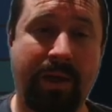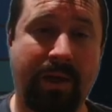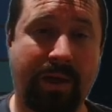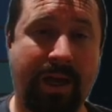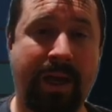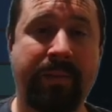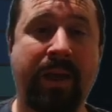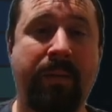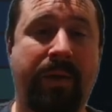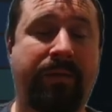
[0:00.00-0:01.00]
Okay?
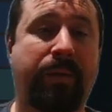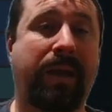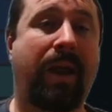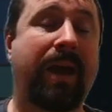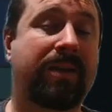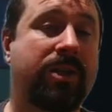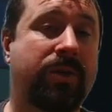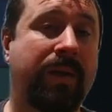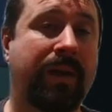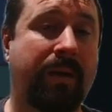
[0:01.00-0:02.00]
But if you would like to
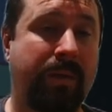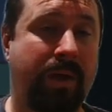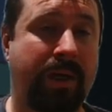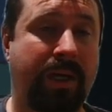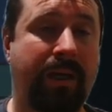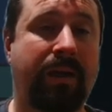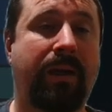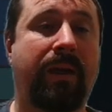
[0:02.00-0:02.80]
join the community,